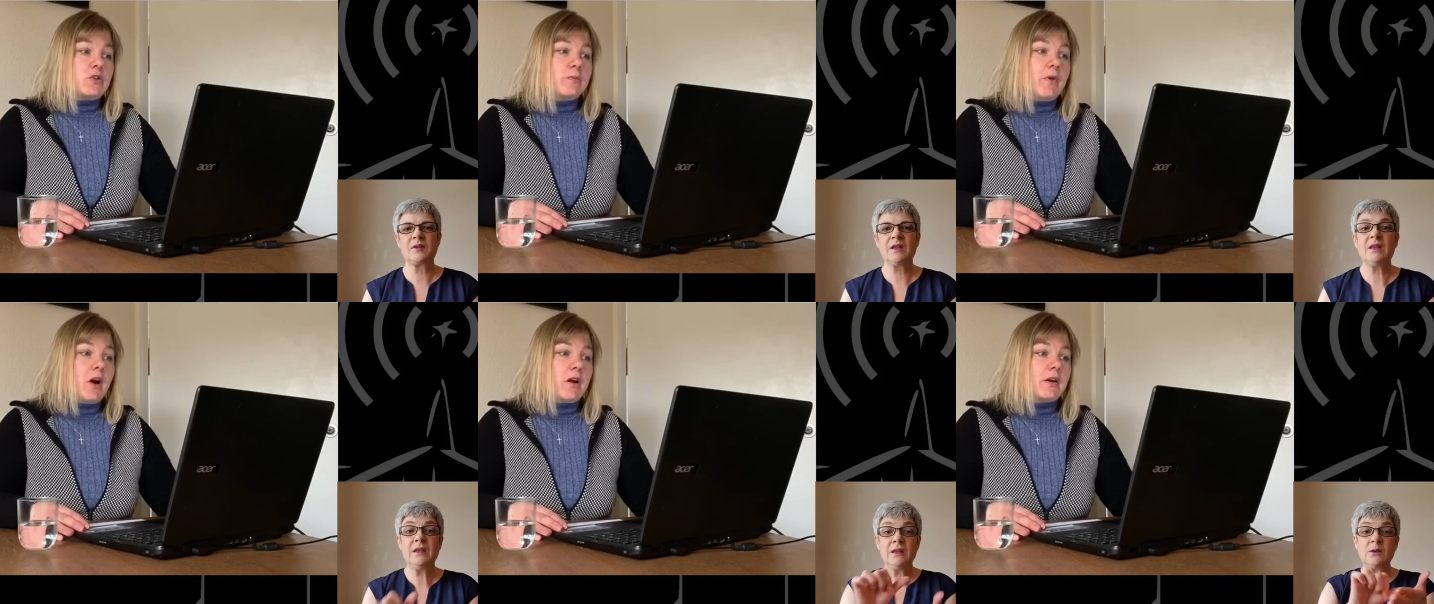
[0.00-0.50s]
Speaker 1: to
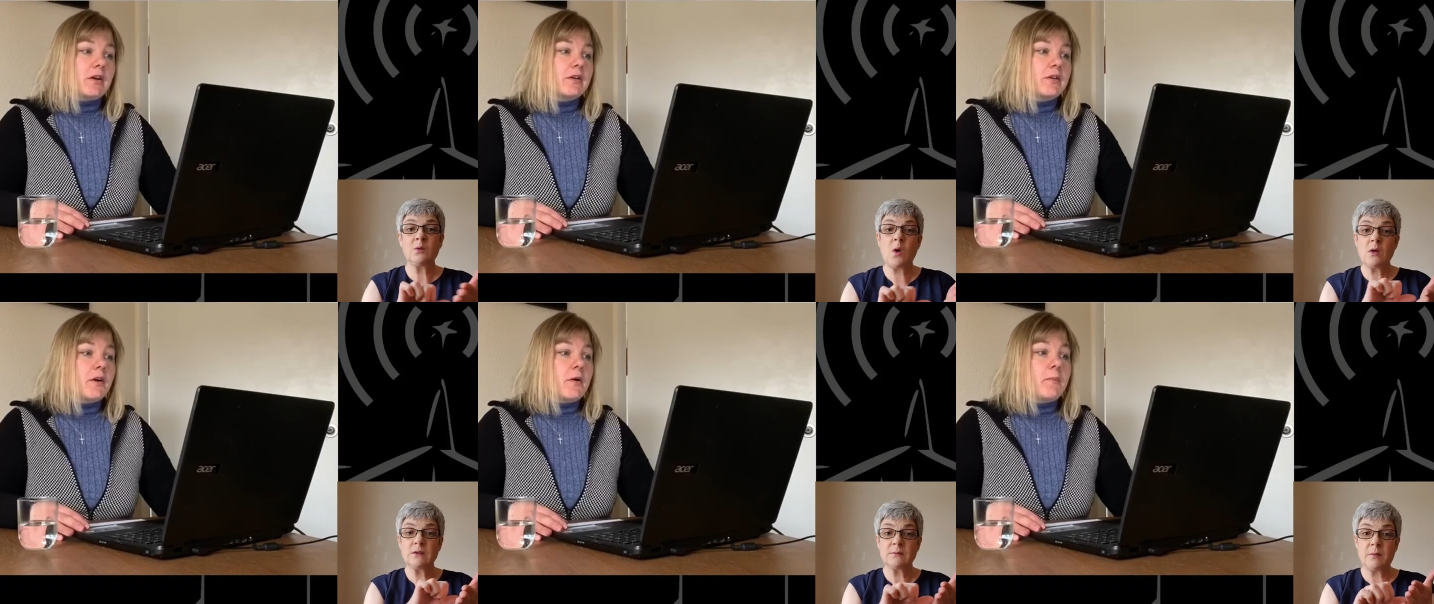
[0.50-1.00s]
Mark,
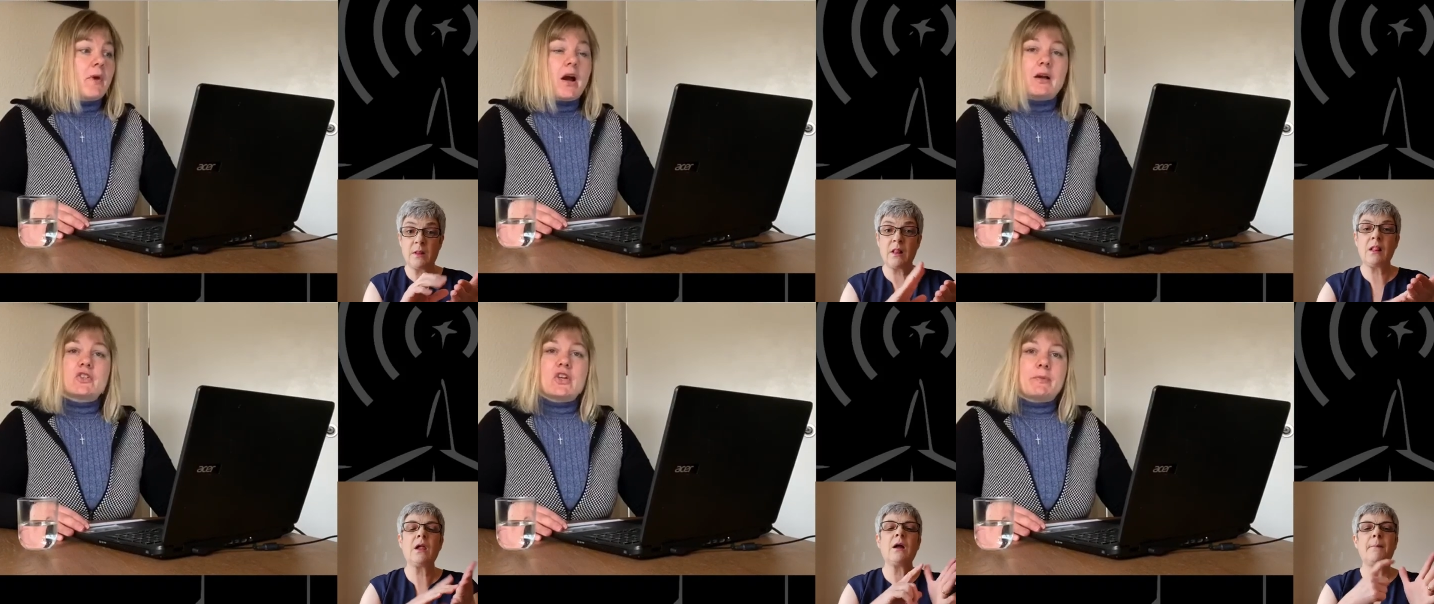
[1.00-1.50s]

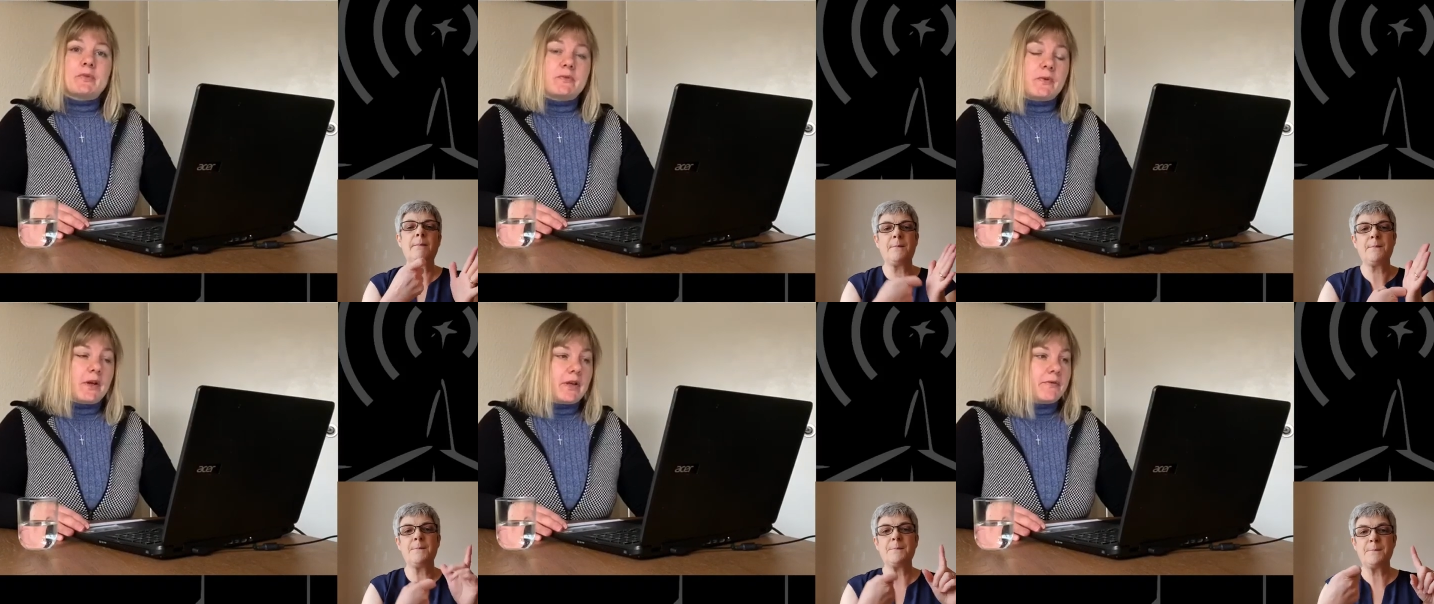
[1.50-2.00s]
Mark chapter
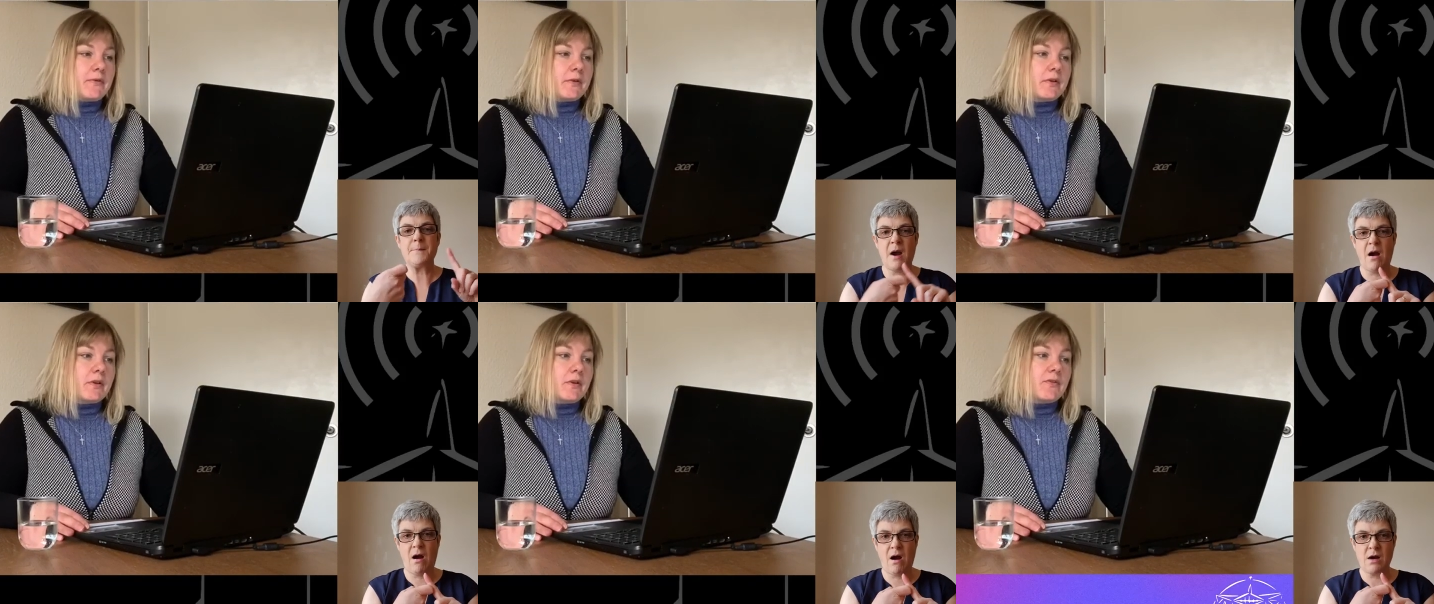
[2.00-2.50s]
5,
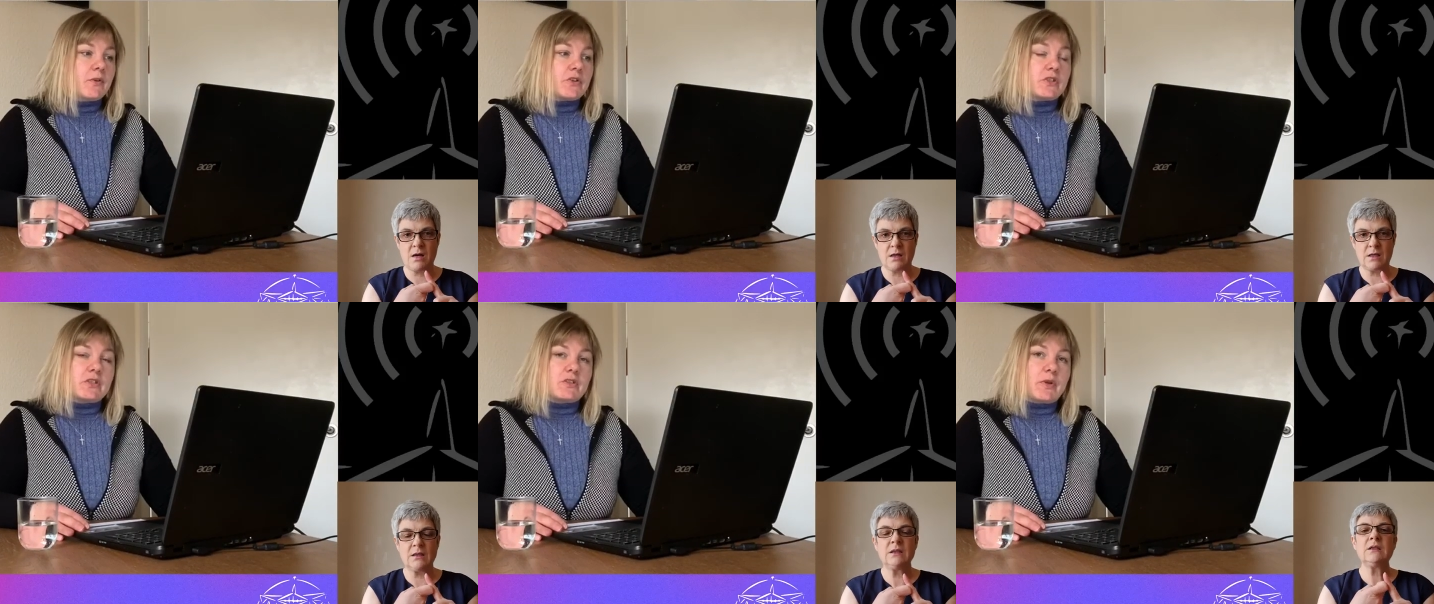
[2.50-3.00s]

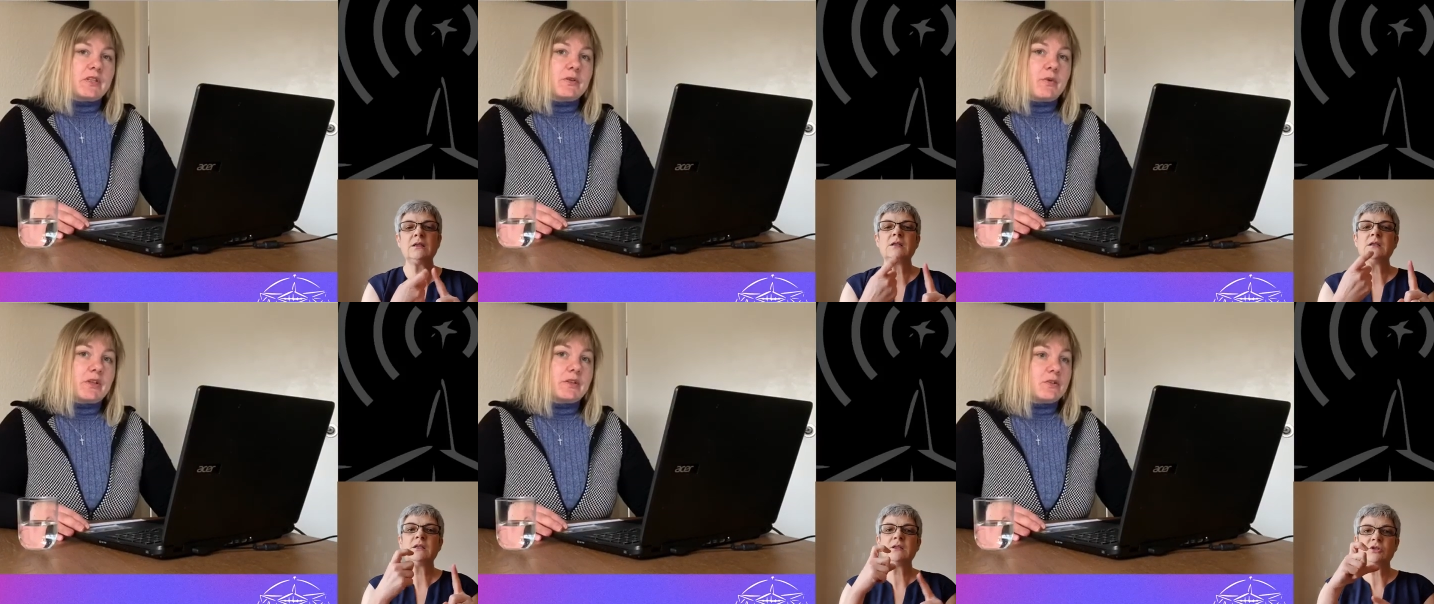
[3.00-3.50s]
verses
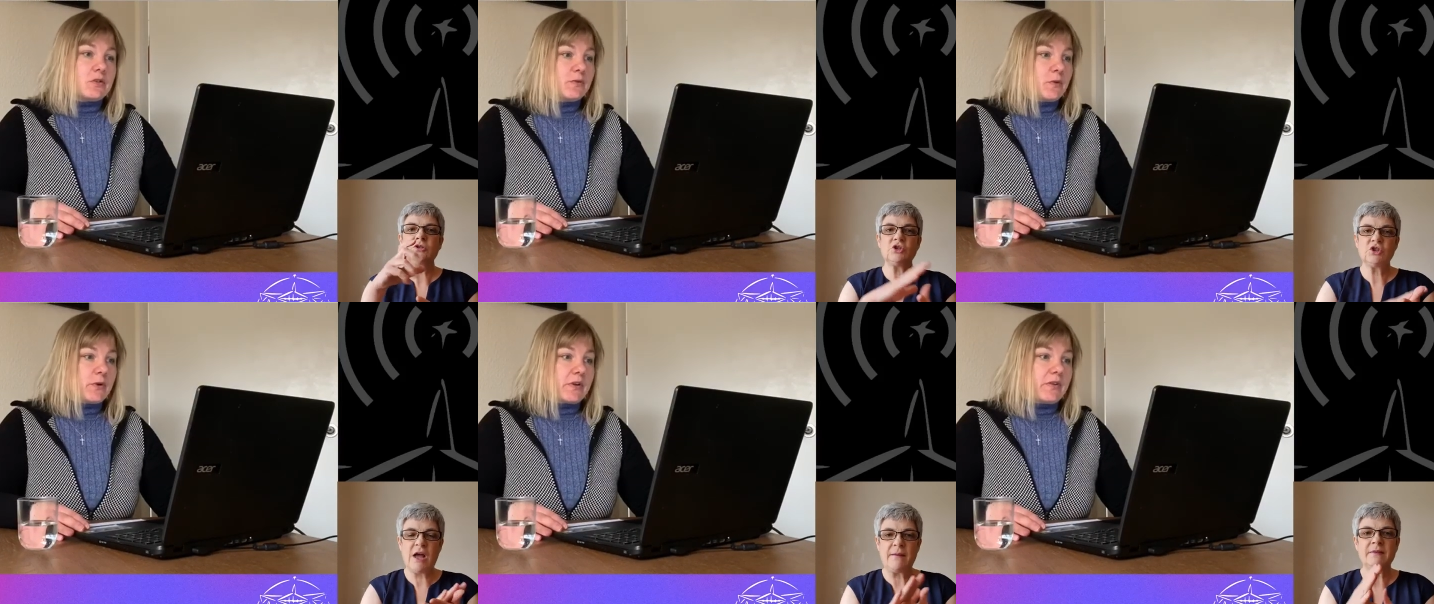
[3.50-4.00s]
21 to
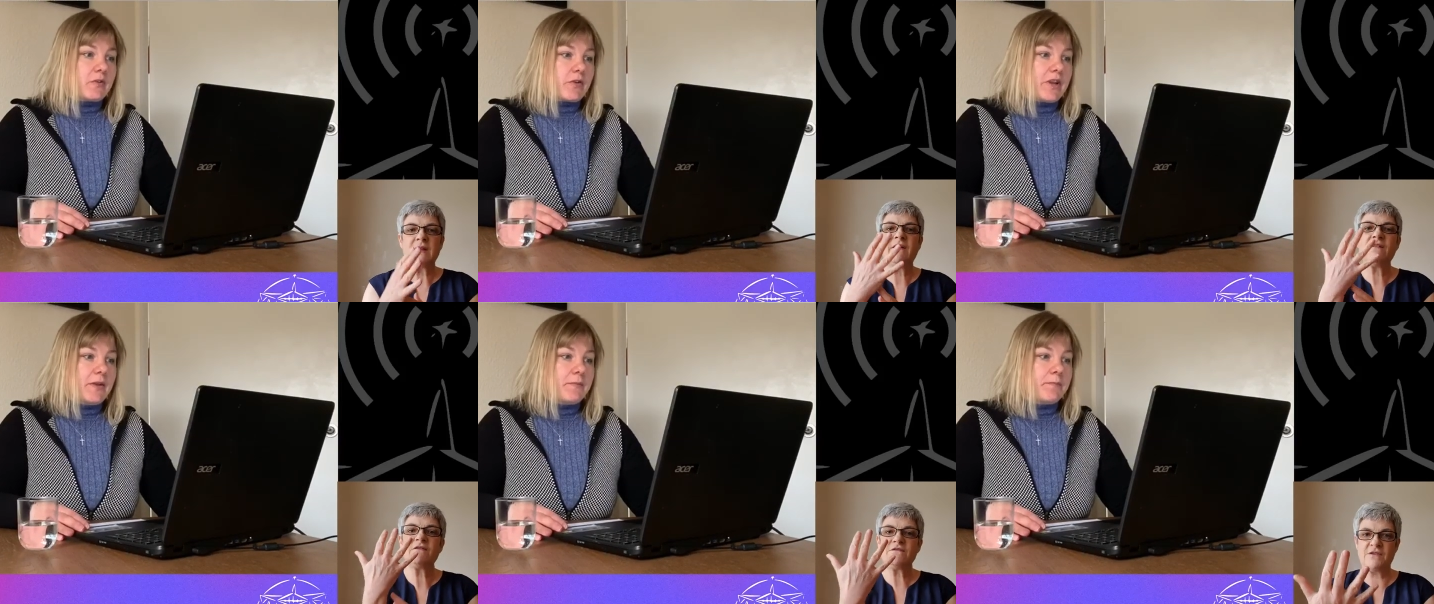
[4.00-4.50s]

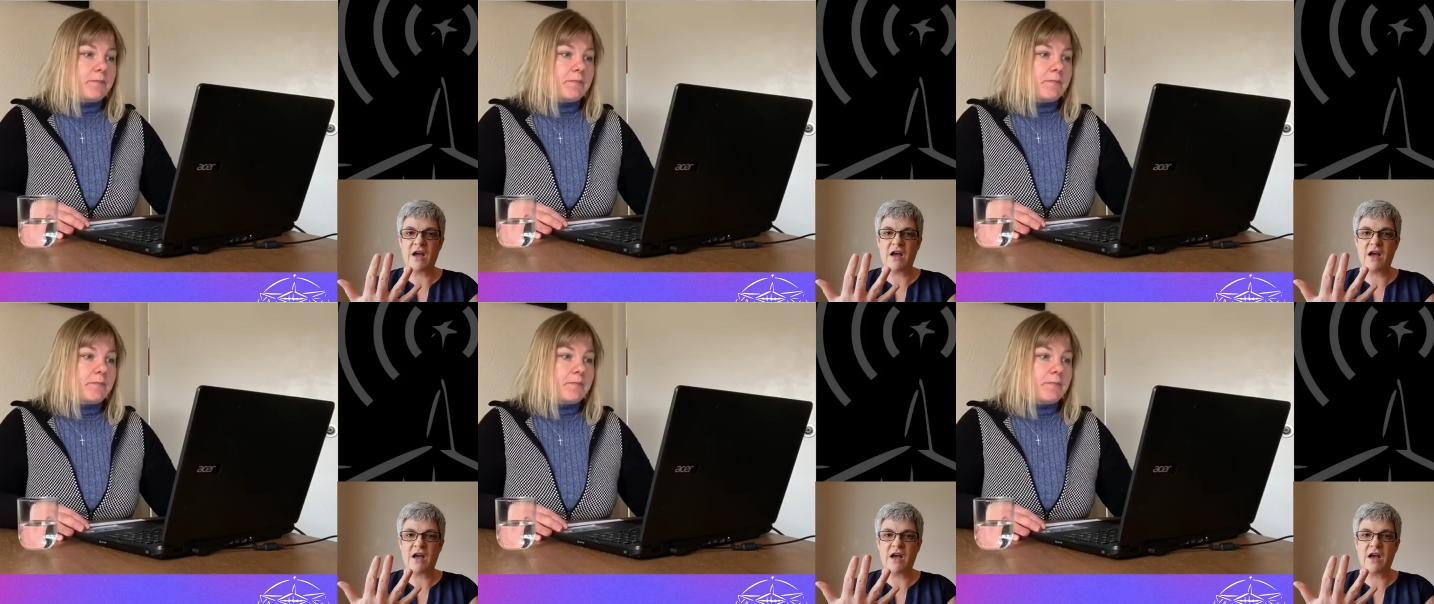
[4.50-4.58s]
43.